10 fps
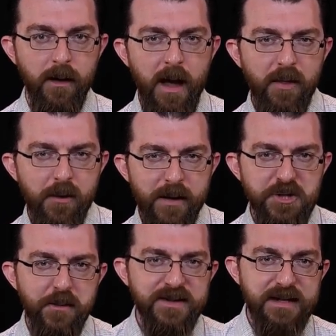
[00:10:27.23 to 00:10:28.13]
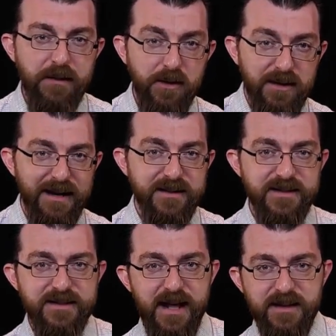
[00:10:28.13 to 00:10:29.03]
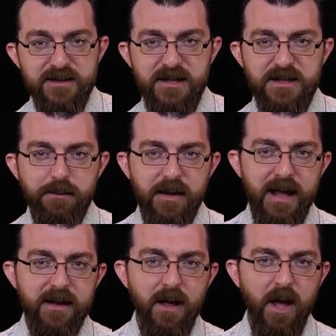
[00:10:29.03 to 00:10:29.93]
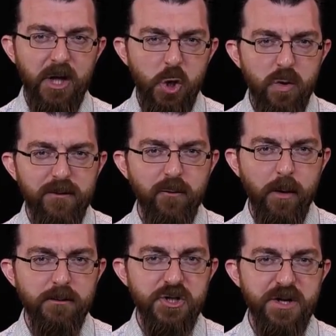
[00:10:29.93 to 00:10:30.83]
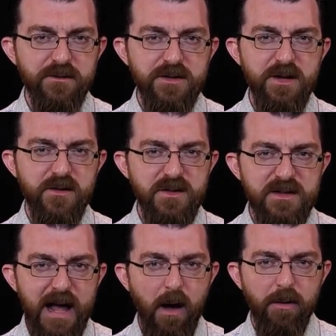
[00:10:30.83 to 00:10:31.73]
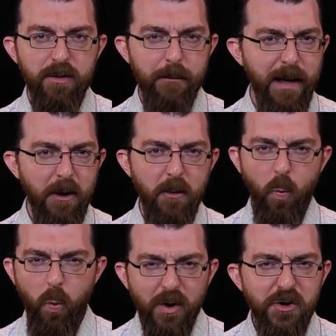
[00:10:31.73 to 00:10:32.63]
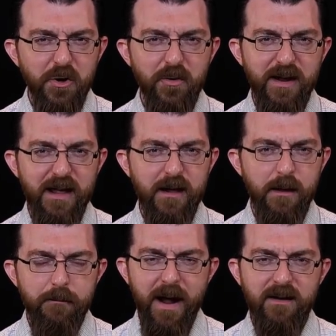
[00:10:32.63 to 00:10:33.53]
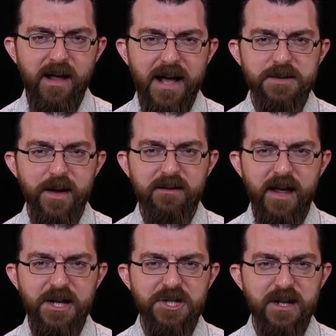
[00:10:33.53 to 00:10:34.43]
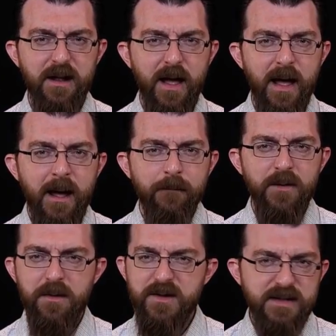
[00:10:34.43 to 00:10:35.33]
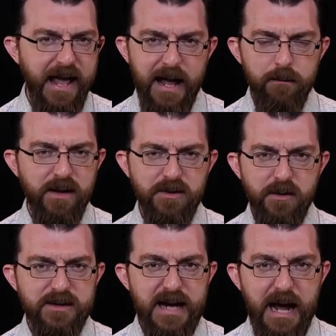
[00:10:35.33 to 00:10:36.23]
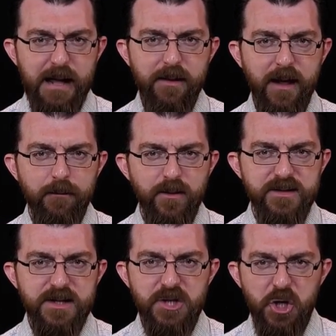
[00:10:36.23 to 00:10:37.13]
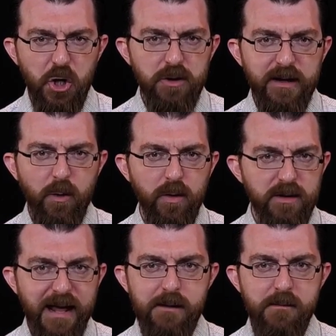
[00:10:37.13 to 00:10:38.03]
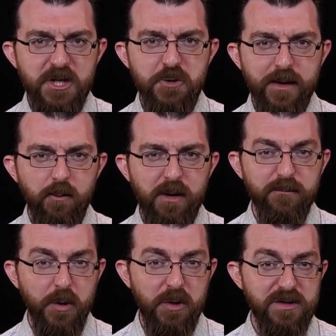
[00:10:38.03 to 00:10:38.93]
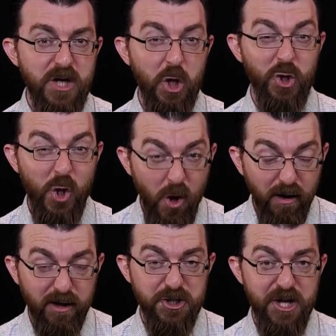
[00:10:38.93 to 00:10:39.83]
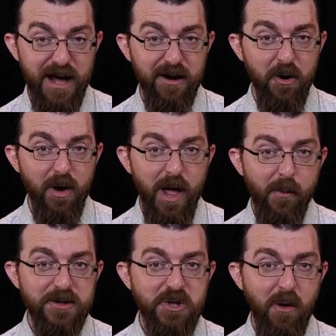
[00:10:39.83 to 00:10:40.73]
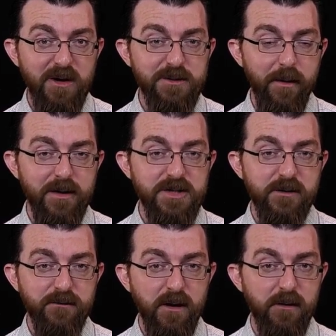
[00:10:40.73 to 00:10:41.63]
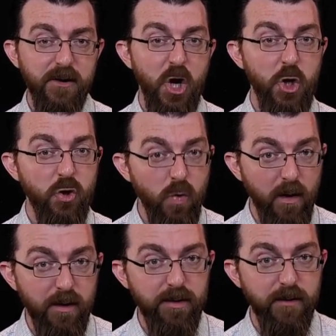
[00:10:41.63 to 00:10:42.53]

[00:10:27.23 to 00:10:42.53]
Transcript: The measurements in the United States displayed a uniform shift to the south, about 1 degree compared to expectation. Now this can't be due to timing, since an early or late measurement would have produced a longer shadow, which corresponds to further north.